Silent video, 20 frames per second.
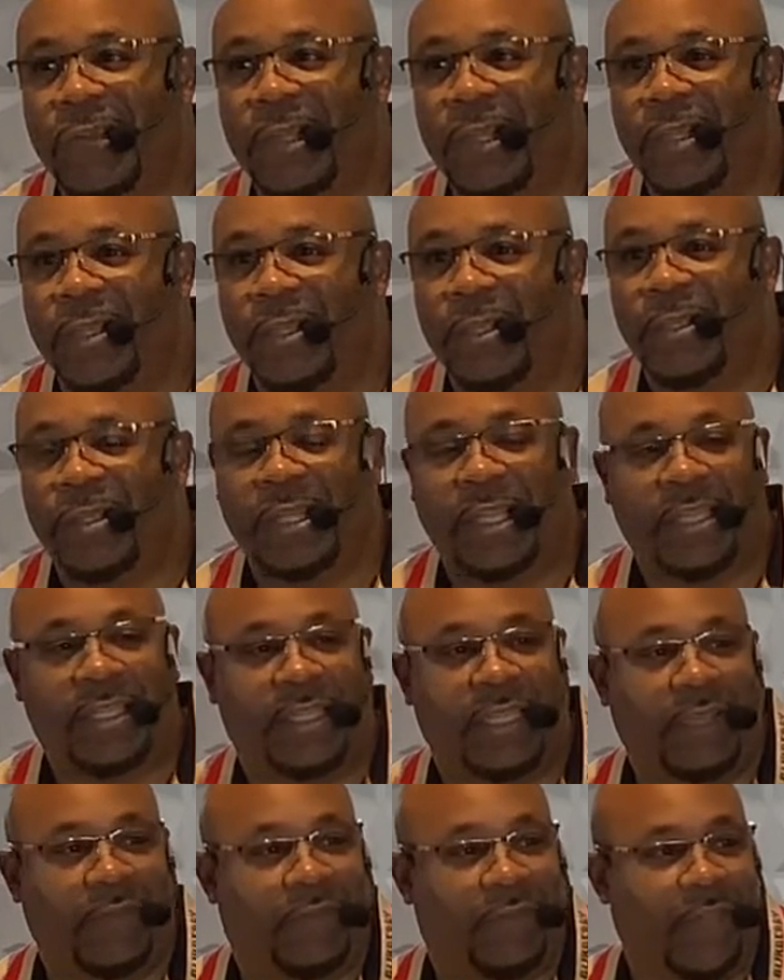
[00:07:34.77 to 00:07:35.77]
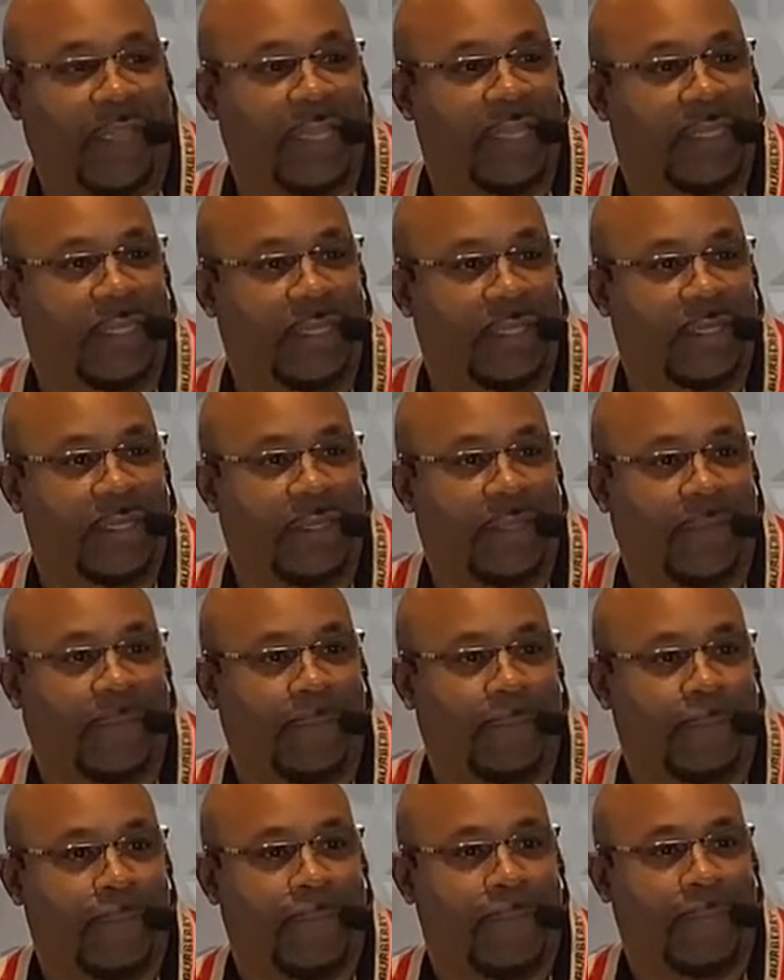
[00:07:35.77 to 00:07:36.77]
You just see faces.
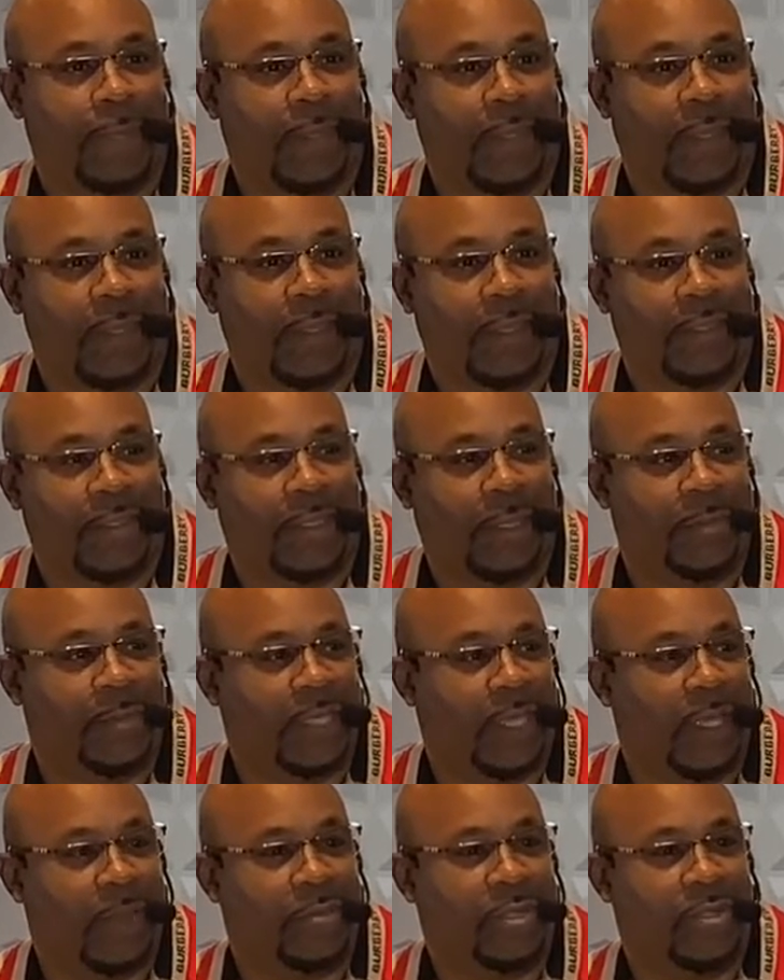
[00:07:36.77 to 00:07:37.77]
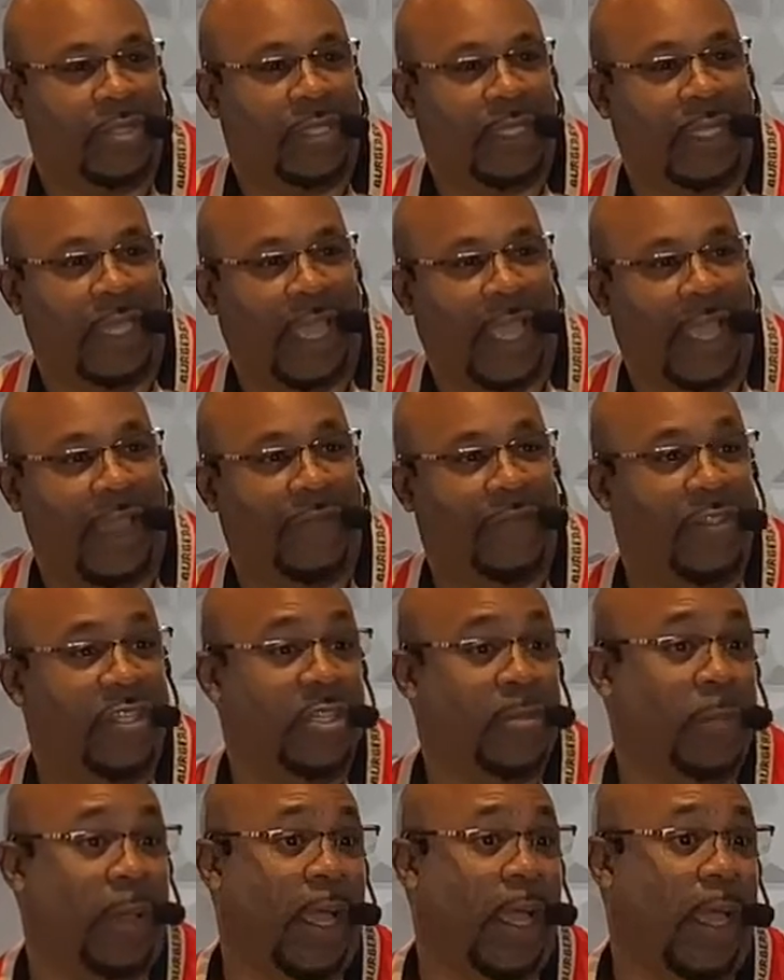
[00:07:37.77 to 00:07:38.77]
Sometimes you see half a
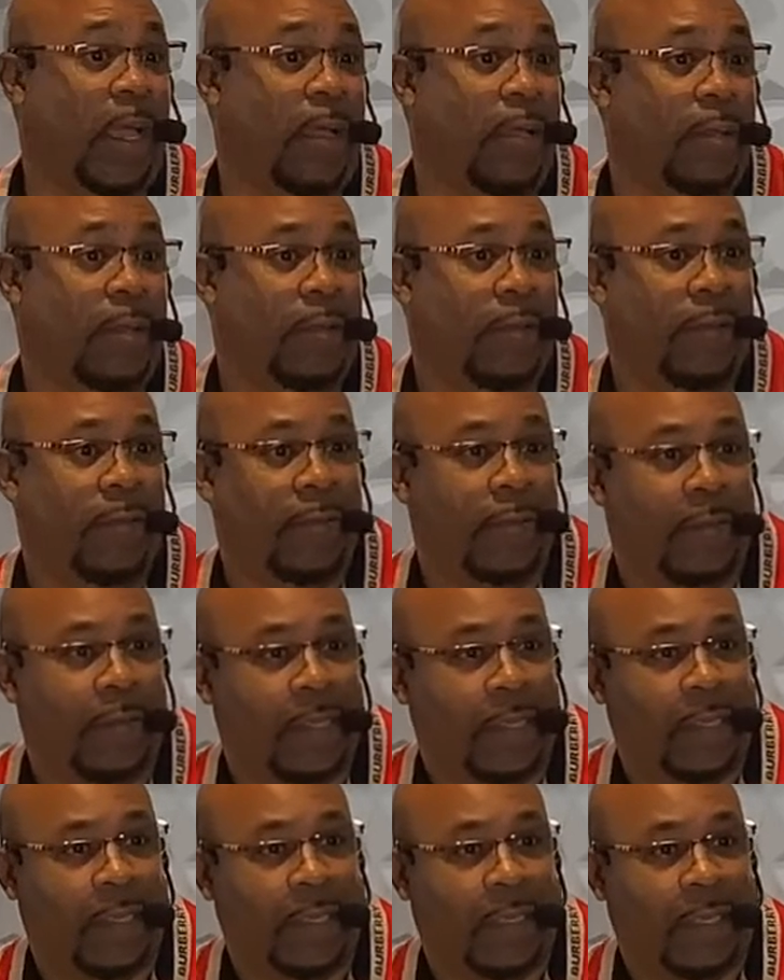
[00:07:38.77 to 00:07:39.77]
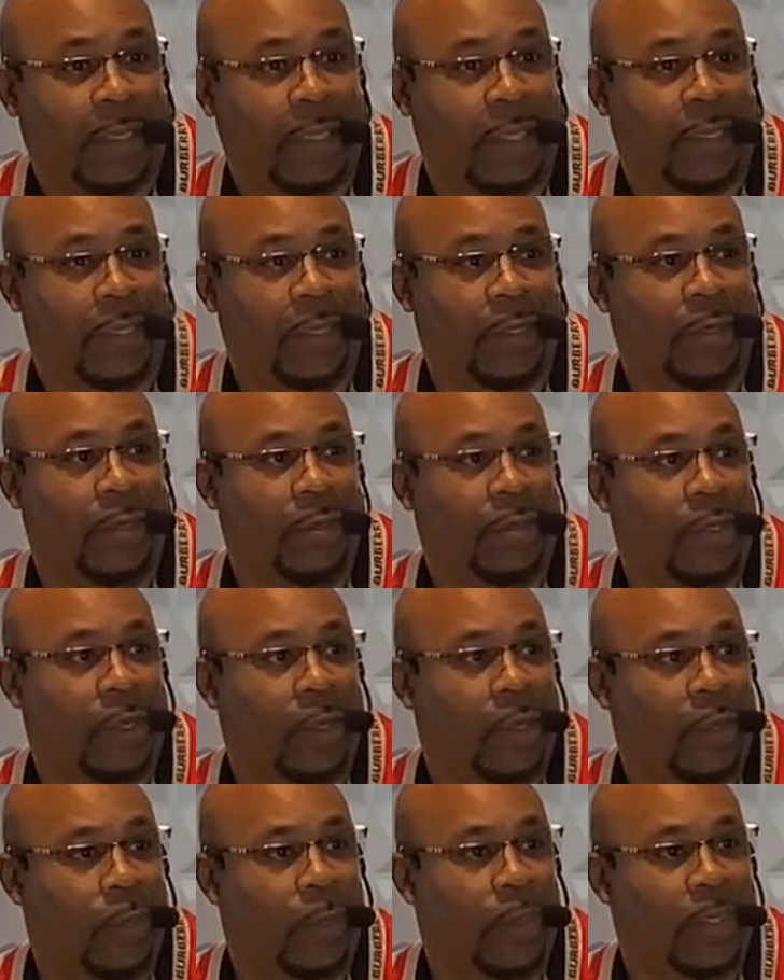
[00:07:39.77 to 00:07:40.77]
smile. You don't
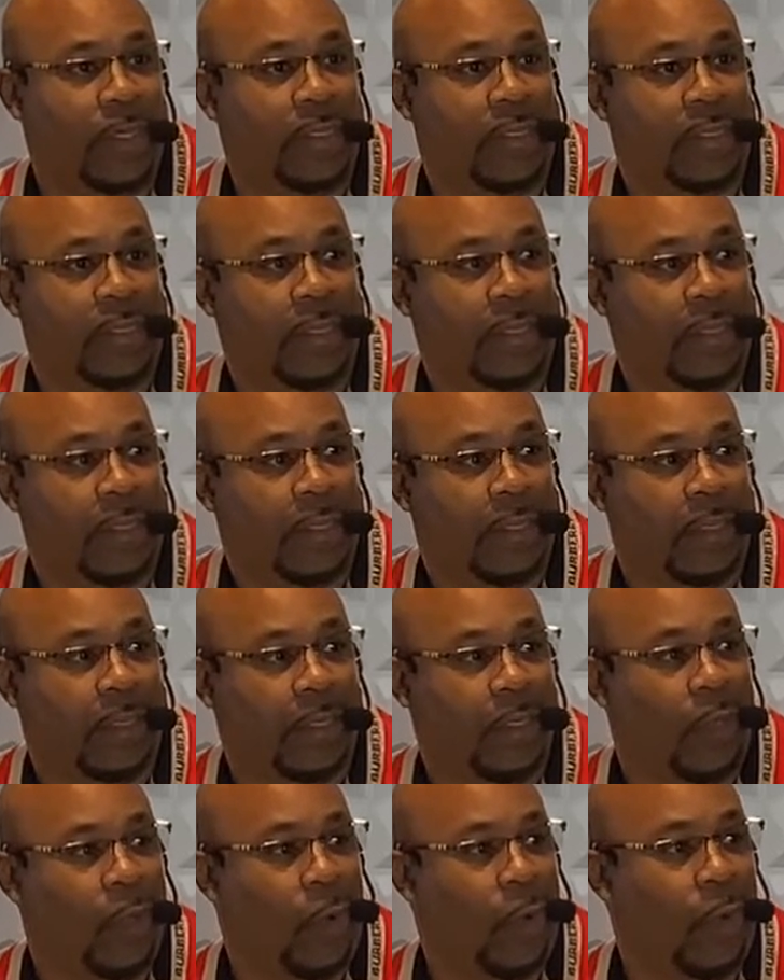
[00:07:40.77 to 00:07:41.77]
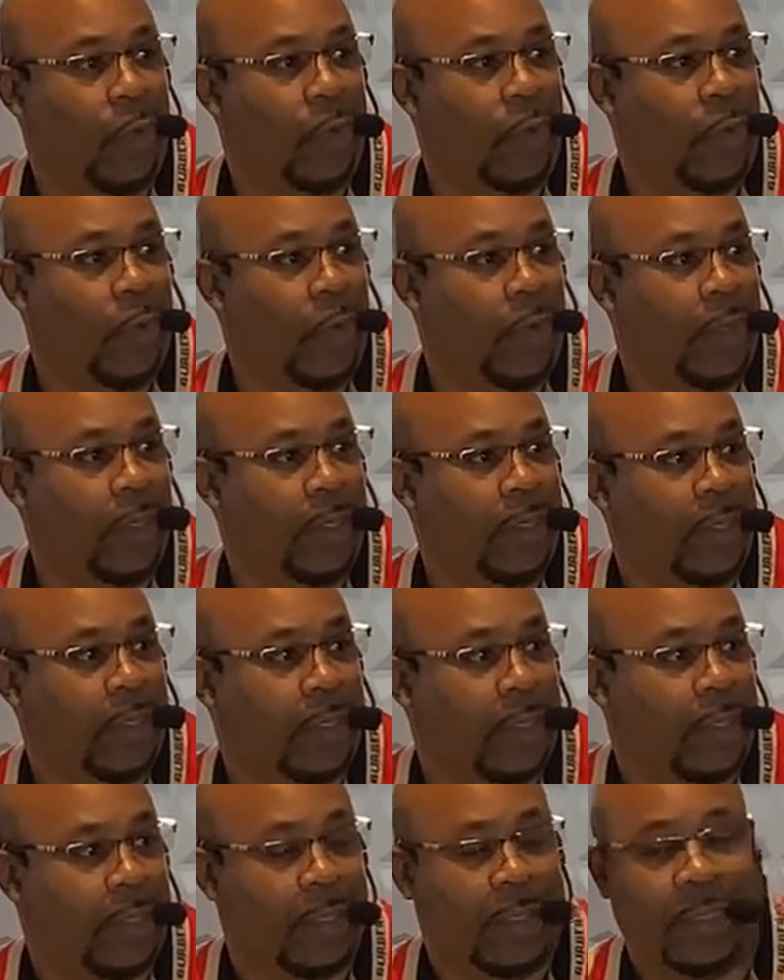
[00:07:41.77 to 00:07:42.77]
know what's going
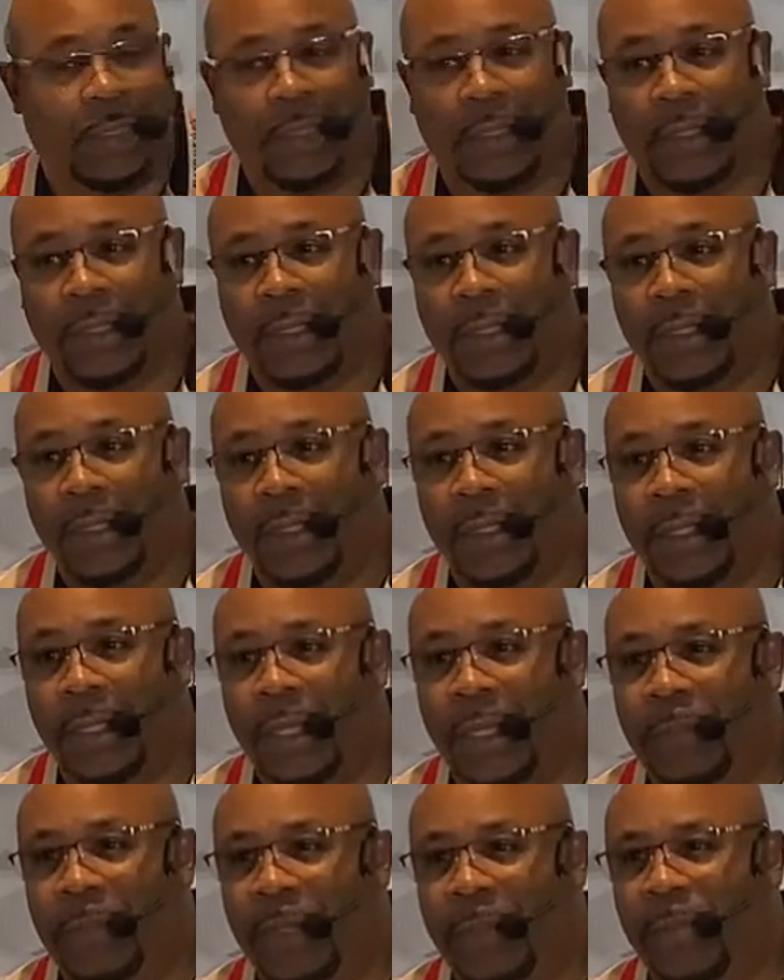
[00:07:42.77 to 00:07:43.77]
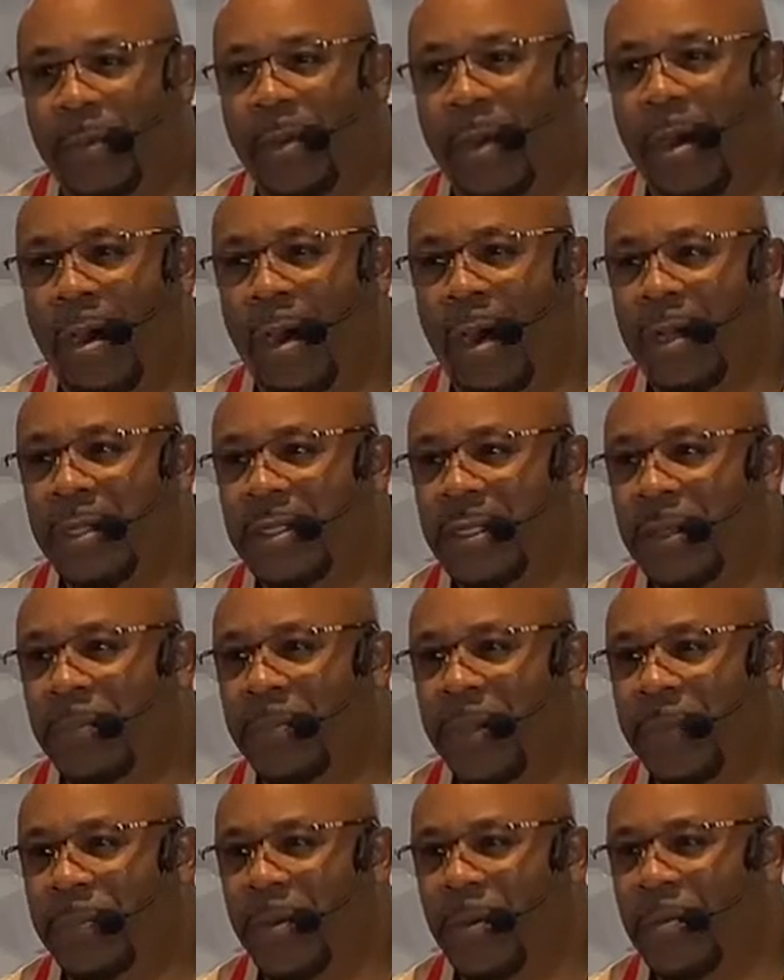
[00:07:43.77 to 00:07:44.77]
on in people's hearts and
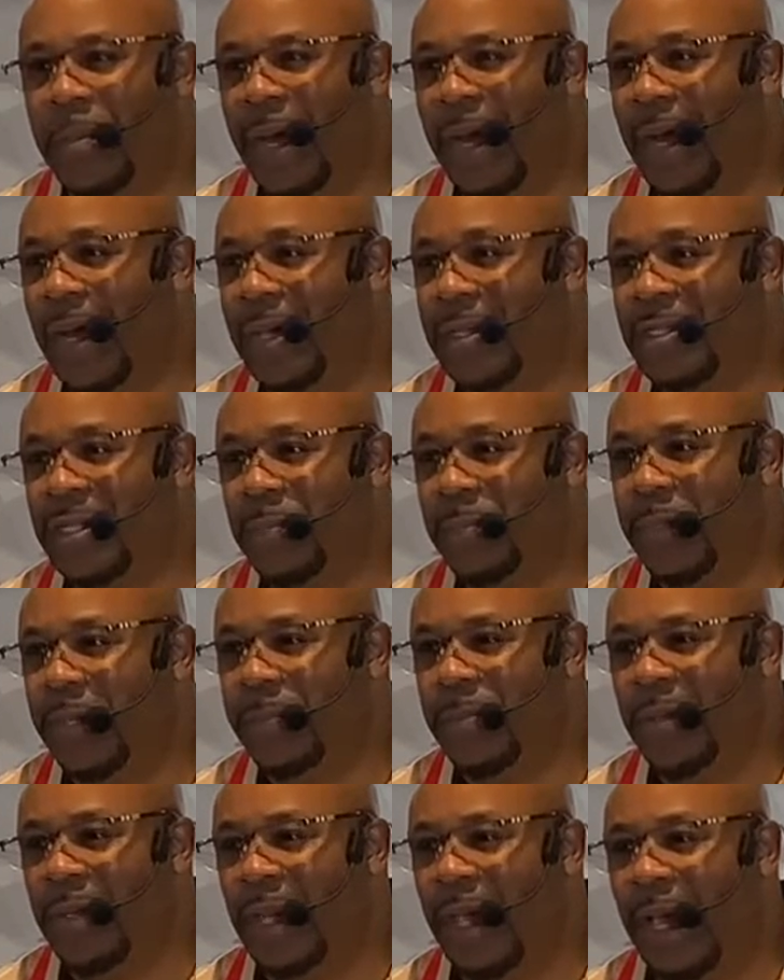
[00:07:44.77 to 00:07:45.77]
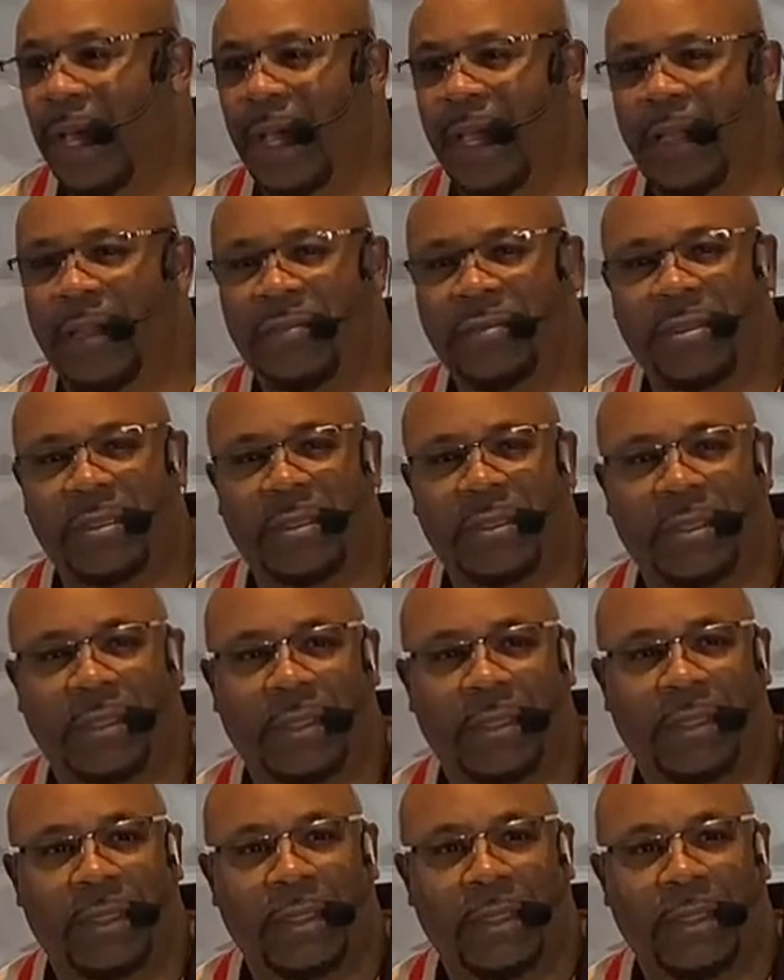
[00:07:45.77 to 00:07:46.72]
people's minds and people's lives.